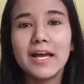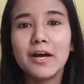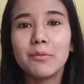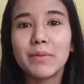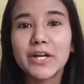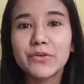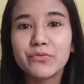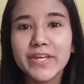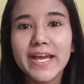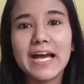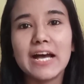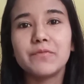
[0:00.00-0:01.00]
But
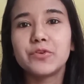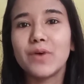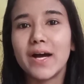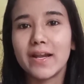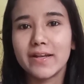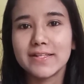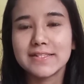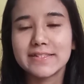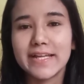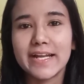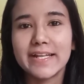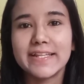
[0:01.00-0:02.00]
we have to
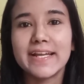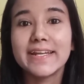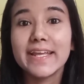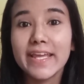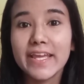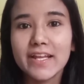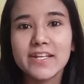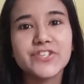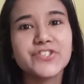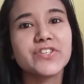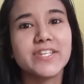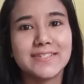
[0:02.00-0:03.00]
understand that
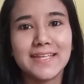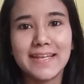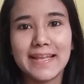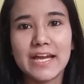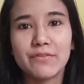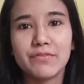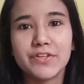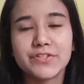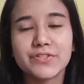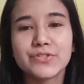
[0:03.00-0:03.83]
English is a language.